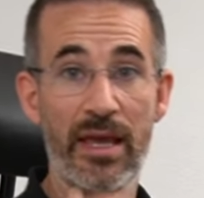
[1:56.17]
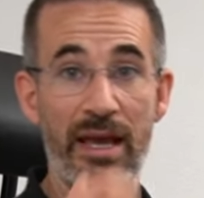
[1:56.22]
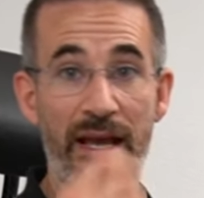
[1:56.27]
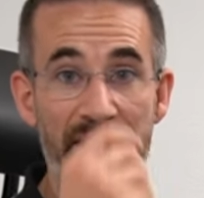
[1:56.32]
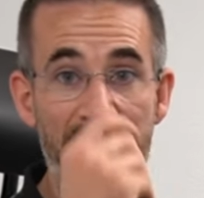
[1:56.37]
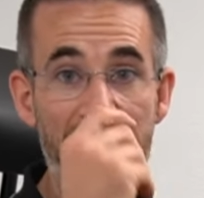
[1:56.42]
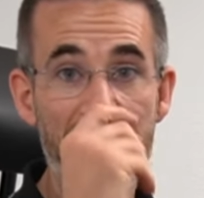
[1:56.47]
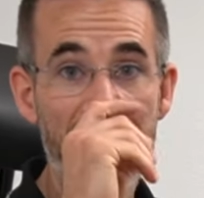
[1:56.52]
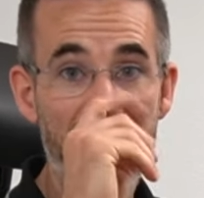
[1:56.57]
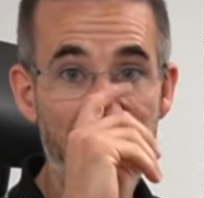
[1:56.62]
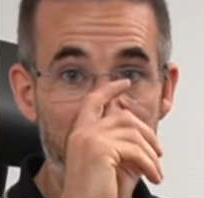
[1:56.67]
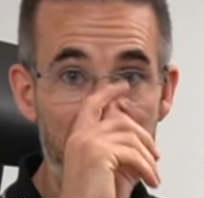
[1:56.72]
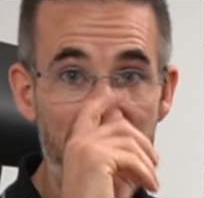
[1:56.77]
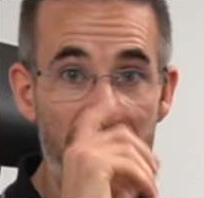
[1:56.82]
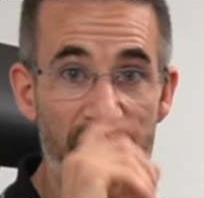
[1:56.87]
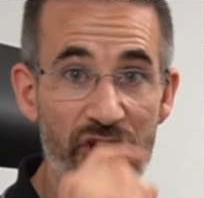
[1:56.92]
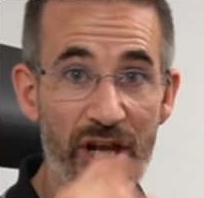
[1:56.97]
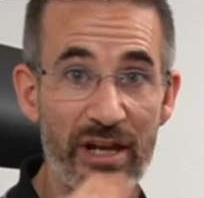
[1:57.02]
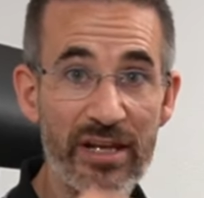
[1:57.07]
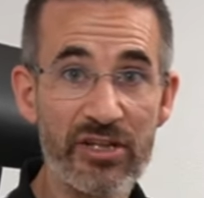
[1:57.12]
I think
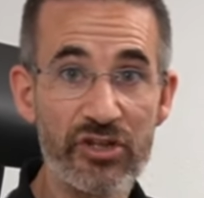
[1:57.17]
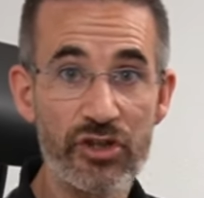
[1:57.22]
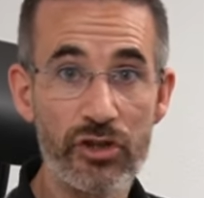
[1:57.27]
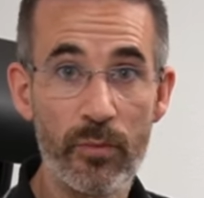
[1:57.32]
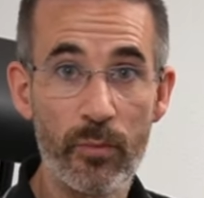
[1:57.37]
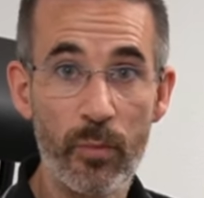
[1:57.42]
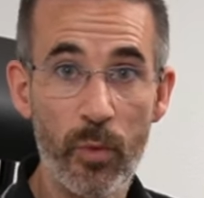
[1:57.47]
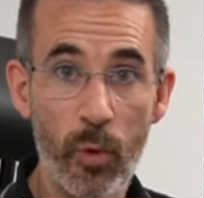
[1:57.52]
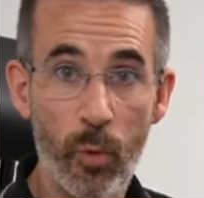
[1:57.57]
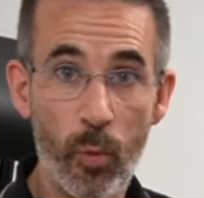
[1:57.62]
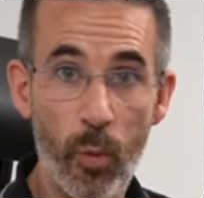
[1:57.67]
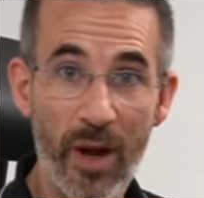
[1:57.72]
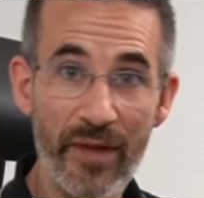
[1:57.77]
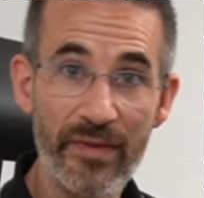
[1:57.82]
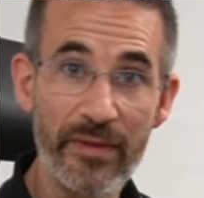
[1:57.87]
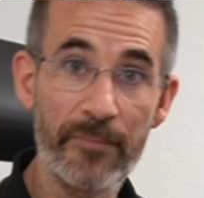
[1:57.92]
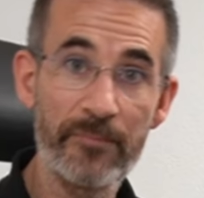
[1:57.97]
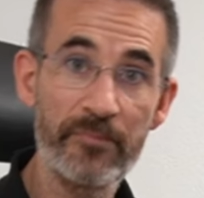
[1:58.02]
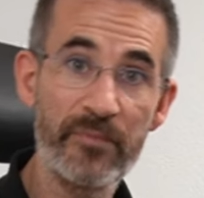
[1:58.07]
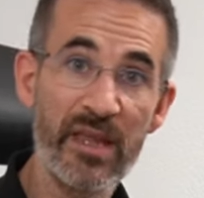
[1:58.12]
that challenge number
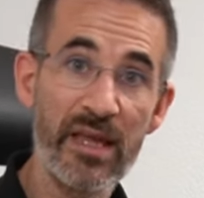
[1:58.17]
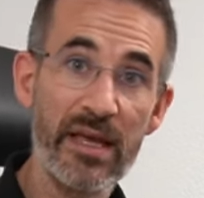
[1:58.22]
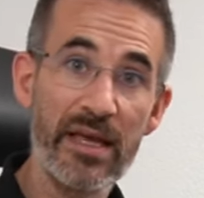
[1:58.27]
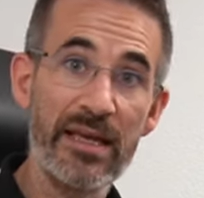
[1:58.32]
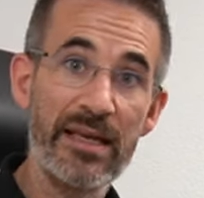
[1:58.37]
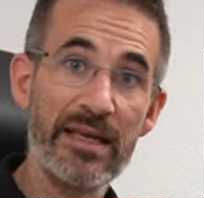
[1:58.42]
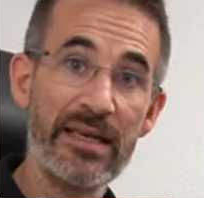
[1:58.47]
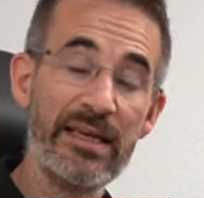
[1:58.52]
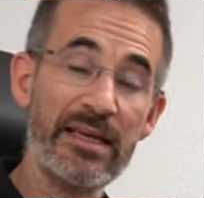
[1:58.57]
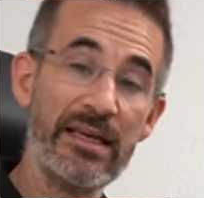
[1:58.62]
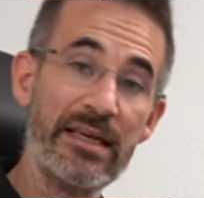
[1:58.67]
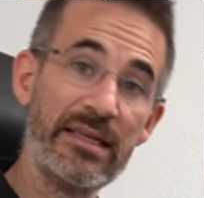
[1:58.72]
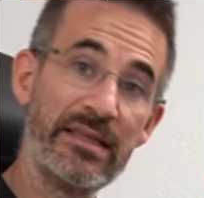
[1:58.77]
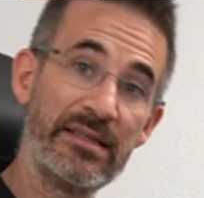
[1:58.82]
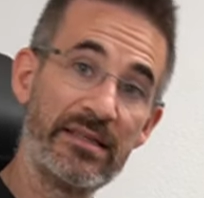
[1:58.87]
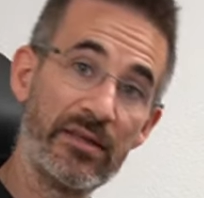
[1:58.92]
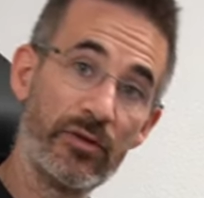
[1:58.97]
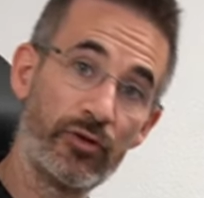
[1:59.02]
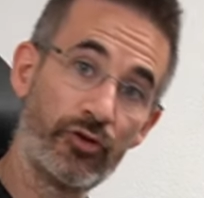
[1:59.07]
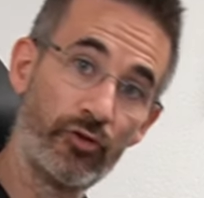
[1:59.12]
one
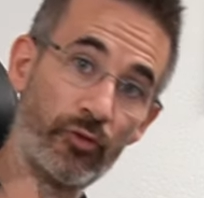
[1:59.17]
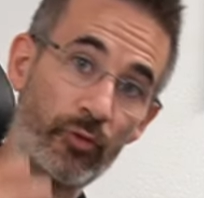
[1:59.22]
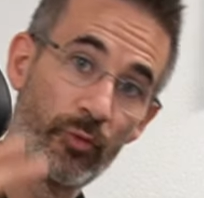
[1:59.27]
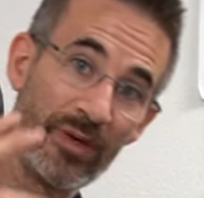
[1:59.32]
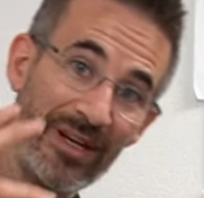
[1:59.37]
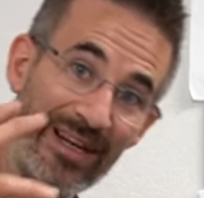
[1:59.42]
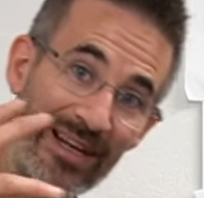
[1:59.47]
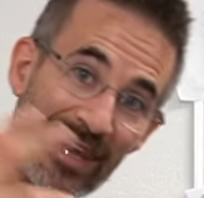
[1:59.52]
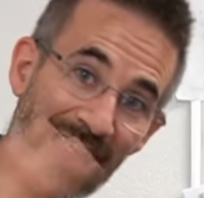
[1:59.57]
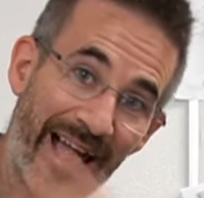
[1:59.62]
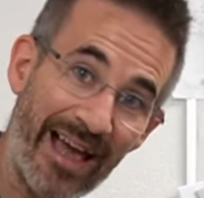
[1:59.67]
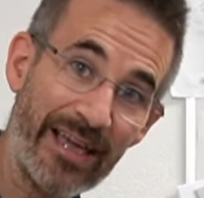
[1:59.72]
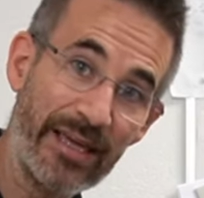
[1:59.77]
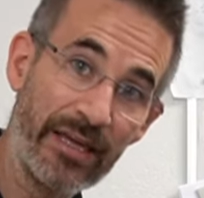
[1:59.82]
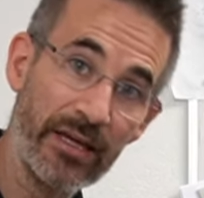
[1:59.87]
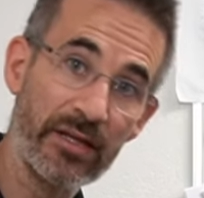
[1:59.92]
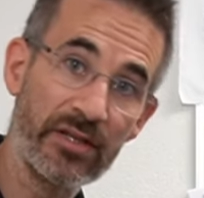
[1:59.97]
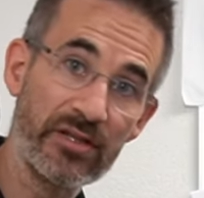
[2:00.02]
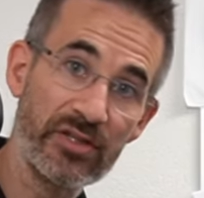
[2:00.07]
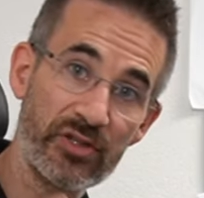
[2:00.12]
is to
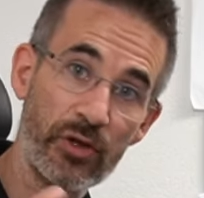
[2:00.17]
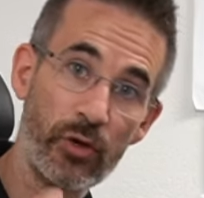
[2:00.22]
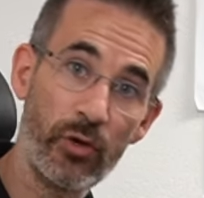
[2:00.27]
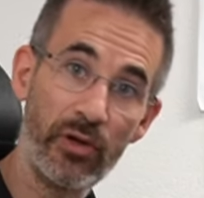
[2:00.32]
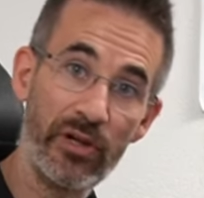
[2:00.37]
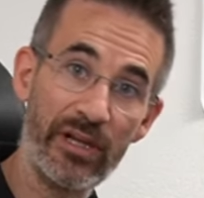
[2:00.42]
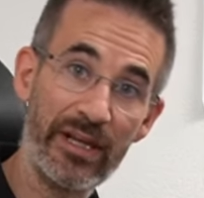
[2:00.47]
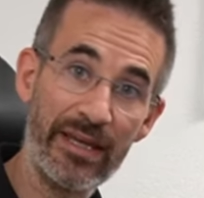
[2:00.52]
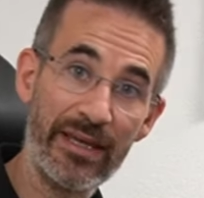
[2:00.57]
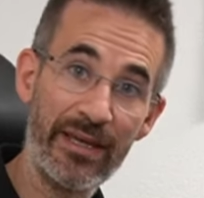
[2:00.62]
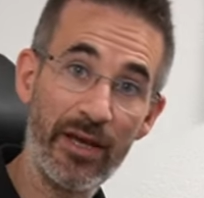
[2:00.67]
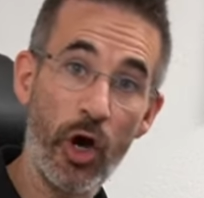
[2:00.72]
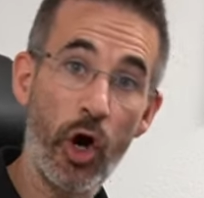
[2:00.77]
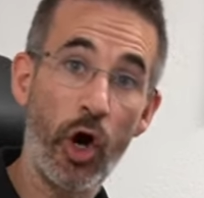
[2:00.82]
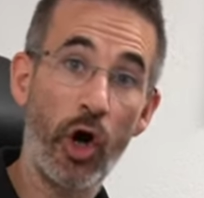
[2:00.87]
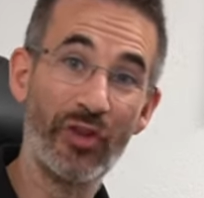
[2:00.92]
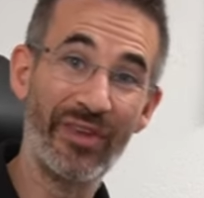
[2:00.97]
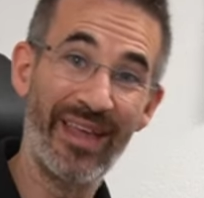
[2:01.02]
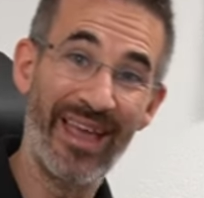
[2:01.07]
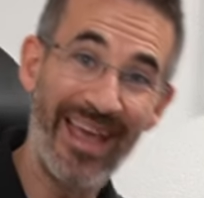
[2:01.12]
rely solely on